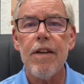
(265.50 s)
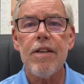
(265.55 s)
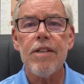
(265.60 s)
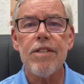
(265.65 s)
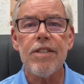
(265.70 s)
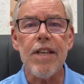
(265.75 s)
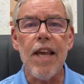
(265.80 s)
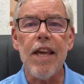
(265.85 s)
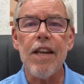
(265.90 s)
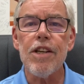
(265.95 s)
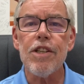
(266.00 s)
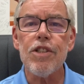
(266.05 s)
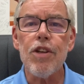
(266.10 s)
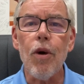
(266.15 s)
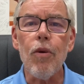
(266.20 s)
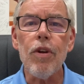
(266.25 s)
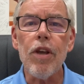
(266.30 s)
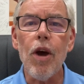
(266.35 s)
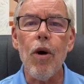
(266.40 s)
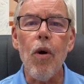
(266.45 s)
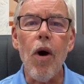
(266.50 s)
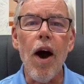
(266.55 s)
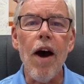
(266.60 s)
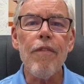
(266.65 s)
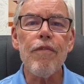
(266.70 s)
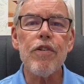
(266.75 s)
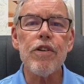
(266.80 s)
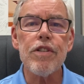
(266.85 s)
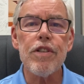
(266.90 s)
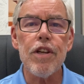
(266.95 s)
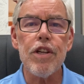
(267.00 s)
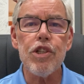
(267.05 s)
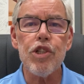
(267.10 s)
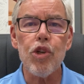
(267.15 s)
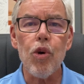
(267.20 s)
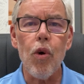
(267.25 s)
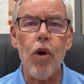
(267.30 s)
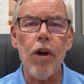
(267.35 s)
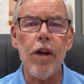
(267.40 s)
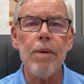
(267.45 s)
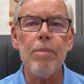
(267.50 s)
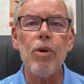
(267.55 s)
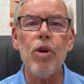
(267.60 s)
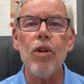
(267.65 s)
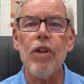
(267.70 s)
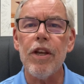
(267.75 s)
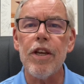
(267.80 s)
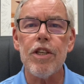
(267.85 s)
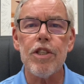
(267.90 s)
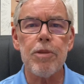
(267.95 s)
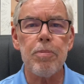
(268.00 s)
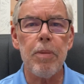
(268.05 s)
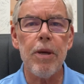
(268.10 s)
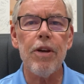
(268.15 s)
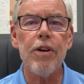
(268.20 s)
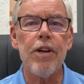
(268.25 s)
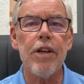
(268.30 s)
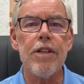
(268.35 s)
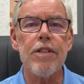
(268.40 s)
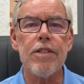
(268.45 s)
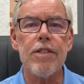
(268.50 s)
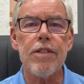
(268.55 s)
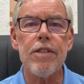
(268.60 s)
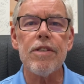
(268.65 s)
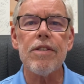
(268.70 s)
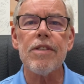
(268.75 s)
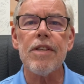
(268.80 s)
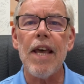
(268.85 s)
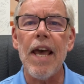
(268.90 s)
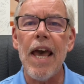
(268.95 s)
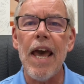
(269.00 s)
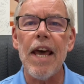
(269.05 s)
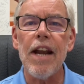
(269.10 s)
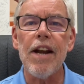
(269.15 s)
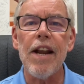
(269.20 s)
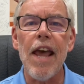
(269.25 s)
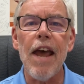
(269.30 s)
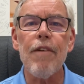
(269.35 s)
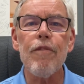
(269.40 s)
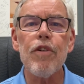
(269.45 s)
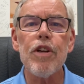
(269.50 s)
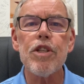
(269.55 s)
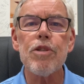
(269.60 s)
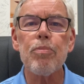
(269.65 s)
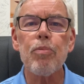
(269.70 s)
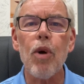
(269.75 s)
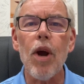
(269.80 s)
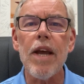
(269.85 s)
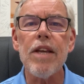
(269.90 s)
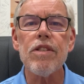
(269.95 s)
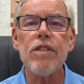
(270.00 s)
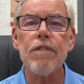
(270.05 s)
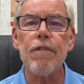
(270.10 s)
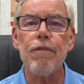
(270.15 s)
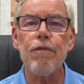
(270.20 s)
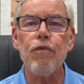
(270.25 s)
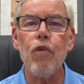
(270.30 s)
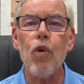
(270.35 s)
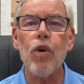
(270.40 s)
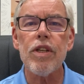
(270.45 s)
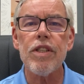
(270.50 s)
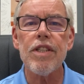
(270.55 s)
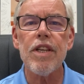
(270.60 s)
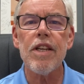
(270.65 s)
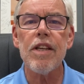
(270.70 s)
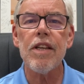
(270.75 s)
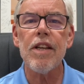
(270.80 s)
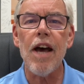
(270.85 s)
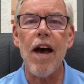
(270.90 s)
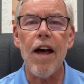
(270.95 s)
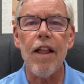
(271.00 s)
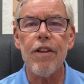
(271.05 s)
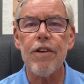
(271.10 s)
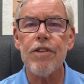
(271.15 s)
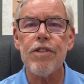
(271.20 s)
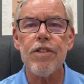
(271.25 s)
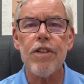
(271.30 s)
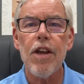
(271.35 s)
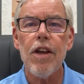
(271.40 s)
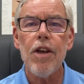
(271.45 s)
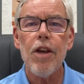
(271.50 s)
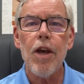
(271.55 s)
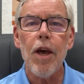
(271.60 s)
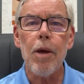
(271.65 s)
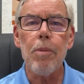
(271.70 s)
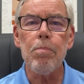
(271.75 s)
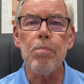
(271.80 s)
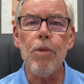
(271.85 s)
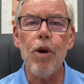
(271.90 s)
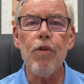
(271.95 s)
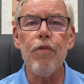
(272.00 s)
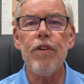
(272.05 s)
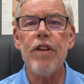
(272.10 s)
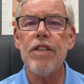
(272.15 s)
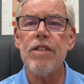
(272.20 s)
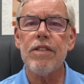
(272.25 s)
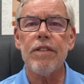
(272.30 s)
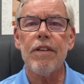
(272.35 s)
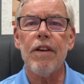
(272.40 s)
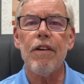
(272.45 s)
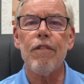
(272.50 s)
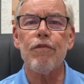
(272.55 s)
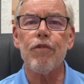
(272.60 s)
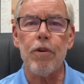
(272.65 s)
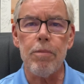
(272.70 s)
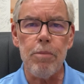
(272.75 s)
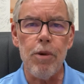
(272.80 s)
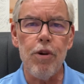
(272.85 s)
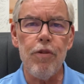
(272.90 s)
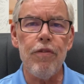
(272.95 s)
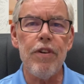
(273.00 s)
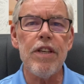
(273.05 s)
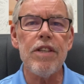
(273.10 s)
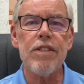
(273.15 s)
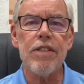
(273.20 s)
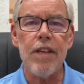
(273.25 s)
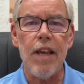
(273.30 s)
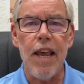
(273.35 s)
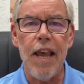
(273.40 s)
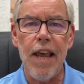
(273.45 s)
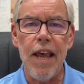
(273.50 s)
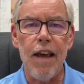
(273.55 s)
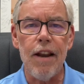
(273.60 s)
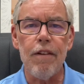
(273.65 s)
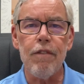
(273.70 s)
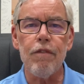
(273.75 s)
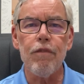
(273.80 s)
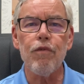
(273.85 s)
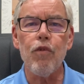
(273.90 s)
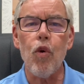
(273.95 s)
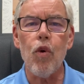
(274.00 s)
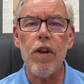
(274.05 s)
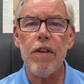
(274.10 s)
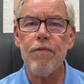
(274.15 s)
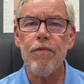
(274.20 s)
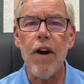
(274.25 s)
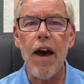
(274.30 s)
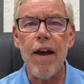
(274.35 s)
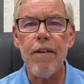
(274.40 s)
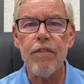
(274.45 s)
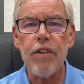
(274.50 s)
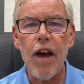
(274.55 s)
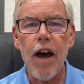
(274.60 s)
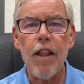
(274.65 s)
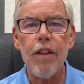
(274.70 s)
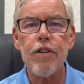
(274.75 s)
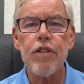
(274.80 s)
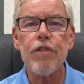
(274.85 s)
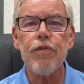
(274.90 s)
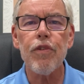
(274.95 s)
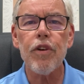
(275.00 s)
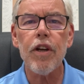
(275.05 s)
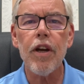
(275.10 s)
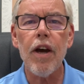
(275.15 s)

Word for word: San Antonio offers enjoyable experiences at an average price of fourteen dollars and movies for movies and forty-five dollars for